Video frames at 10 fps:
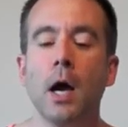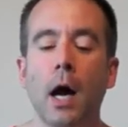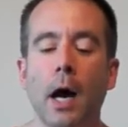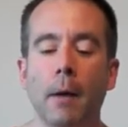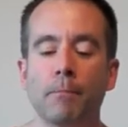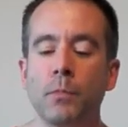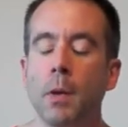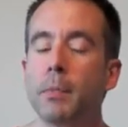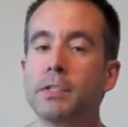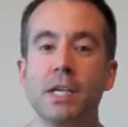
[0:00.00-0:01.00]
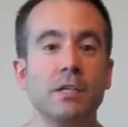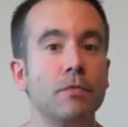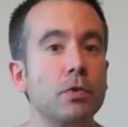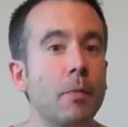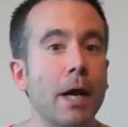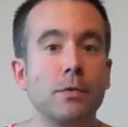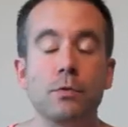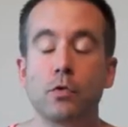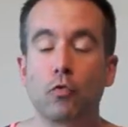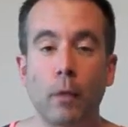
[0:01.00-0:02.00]
Um, but Days of Future Past was
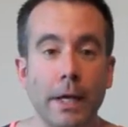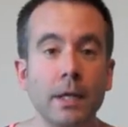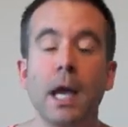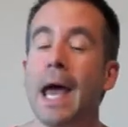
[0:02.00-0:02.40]
great,